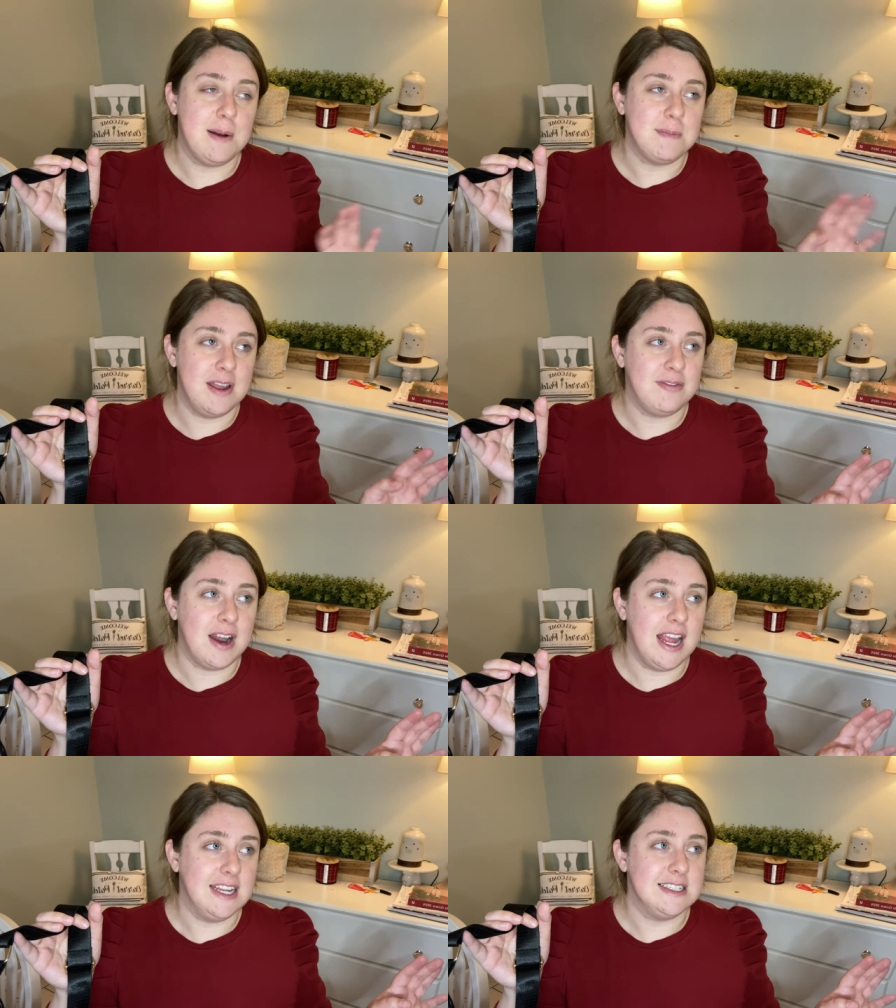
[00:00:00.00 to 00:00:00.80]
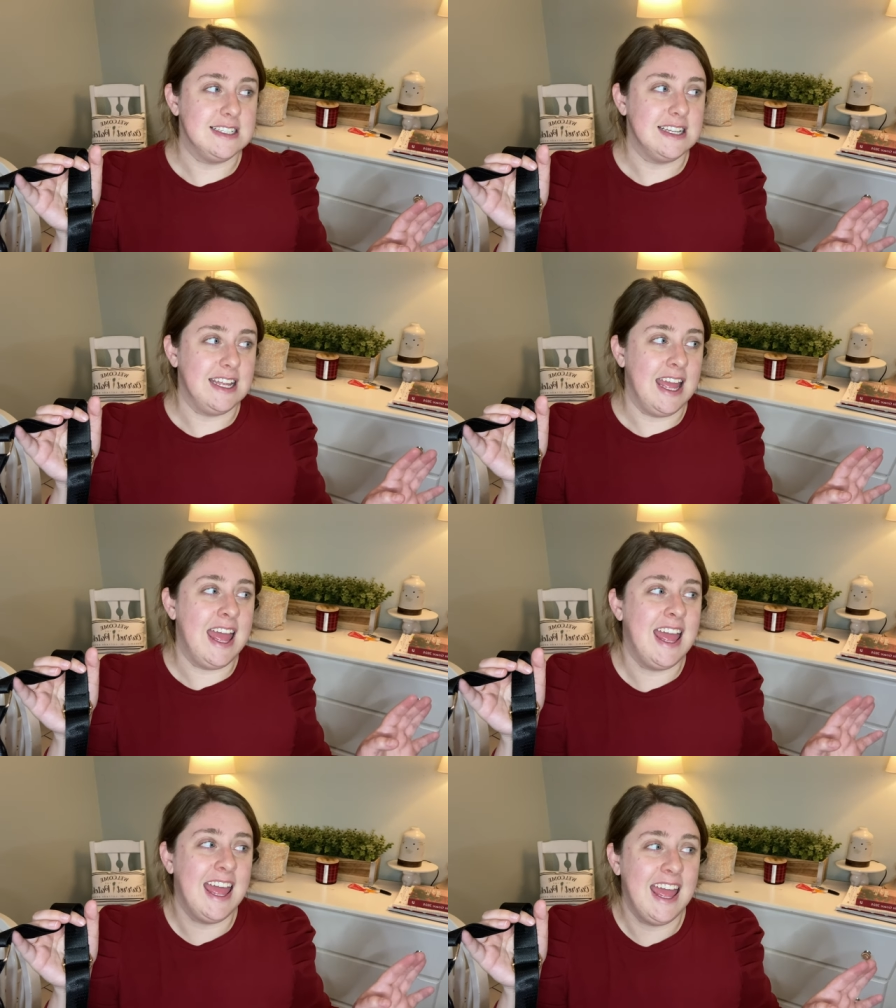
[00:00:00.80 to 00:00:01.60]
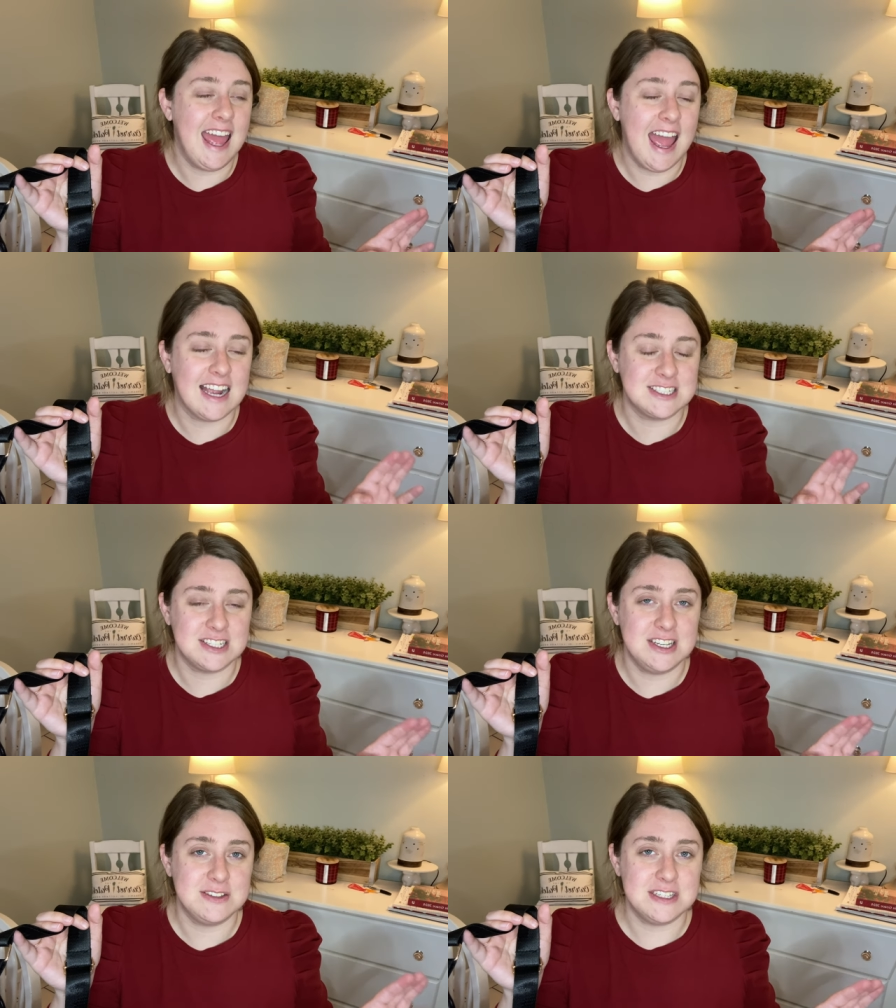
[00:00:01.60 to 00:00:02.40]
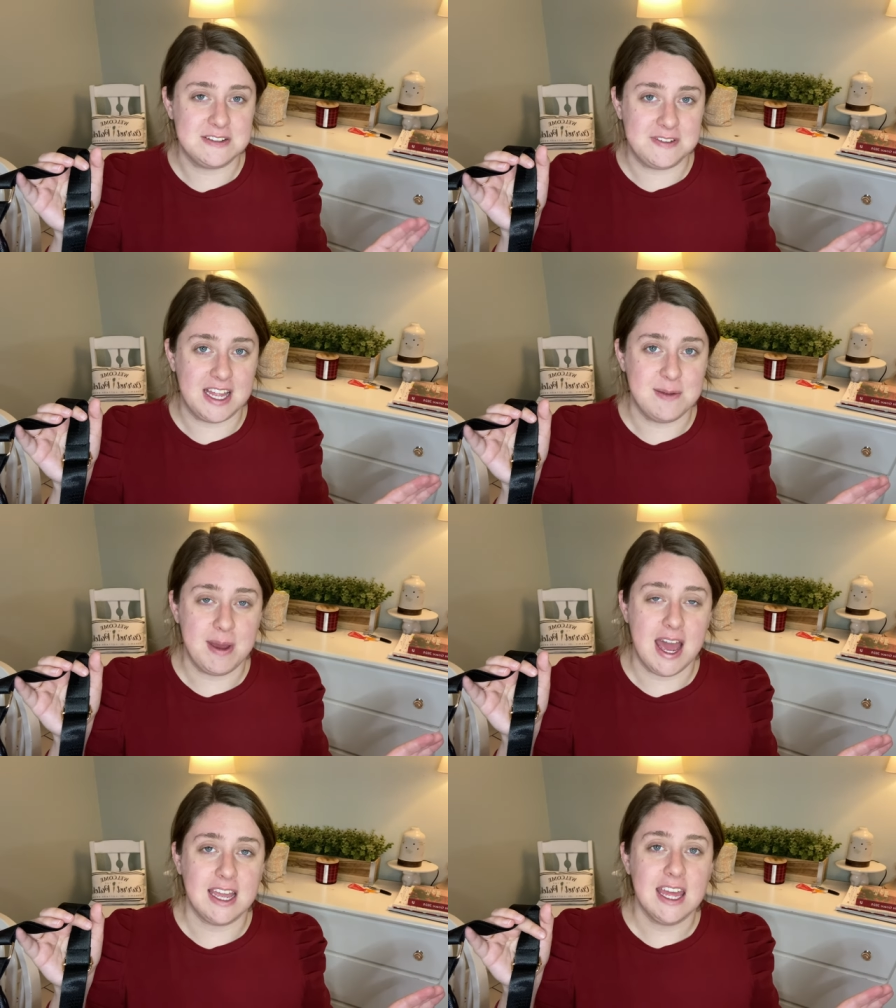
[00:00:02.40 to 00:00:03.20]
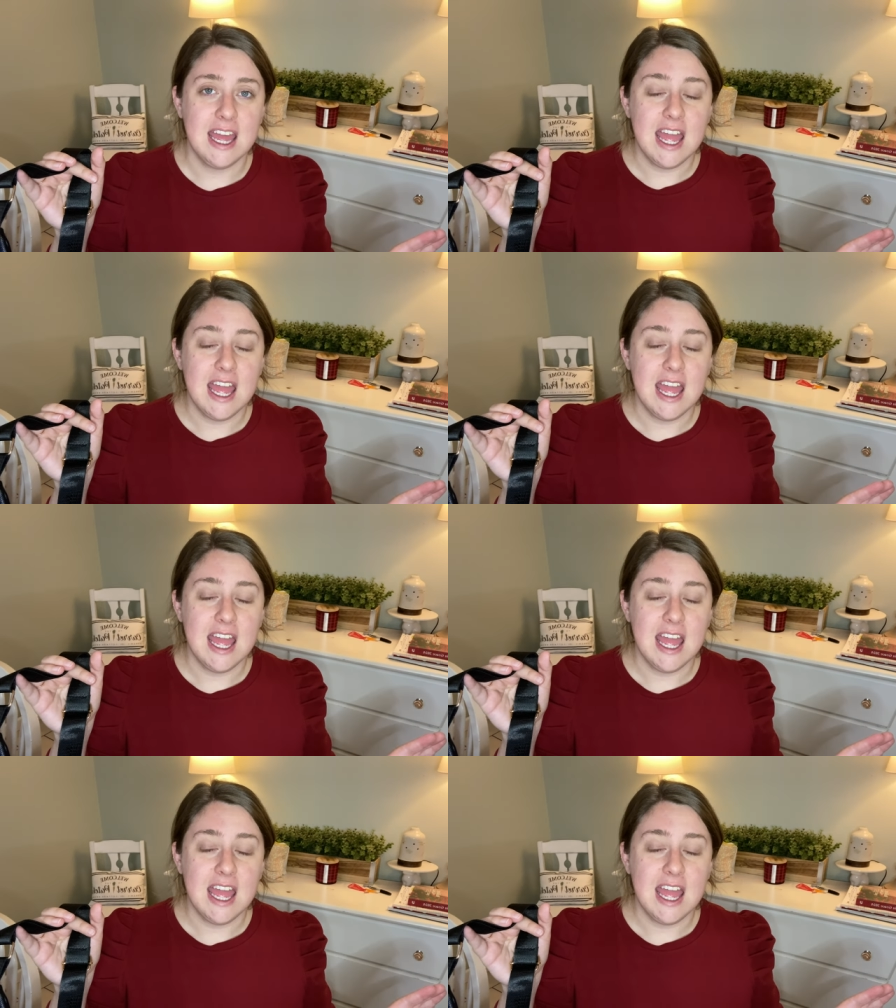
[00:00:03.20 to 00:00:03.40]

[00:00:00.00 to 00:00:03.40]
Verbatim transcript: My friend actually uses a fanny pack,